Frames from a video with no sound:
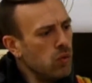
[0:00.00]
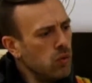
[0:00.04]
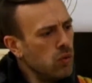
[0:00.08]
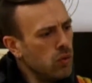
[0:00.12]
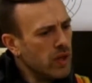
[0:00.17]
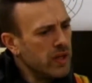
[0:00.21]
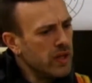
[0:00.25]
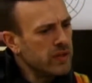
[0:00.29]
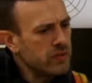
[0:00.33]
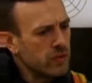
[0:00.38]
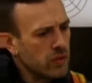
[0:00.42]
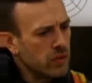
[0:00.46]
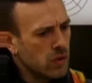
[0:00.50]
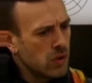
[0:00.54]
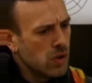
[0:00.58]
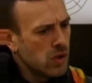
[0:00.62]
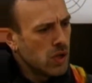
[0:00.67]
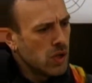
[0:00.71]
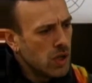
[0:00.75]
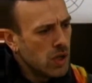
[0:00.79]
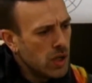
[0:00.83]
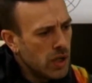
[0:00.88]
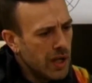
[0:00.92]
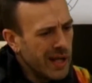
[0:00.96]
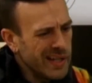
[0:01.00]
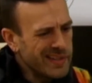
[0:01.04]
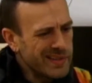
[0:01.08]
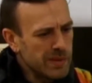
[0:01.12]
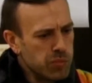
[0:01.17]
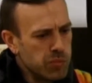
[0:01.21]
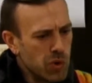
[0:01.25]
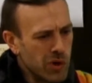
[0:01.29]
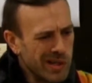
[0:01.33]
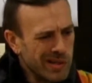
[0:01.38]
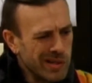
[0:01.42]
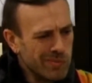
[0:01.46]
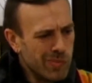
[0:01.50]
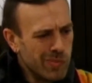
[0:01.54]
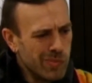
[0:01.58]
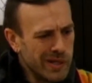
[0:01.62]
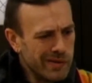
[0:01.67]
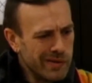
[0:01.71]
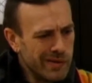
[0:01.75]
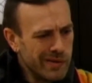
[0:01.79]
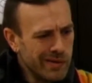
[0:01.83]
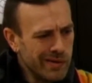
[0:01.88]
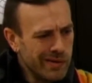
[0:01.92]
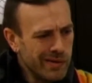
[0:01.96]
Ooh, that's a brain
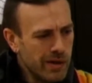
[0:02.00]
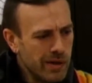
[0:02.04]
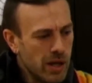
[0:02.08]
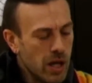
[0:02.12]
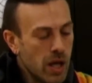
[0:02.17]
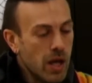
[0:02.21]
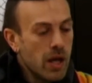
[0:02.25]
bender.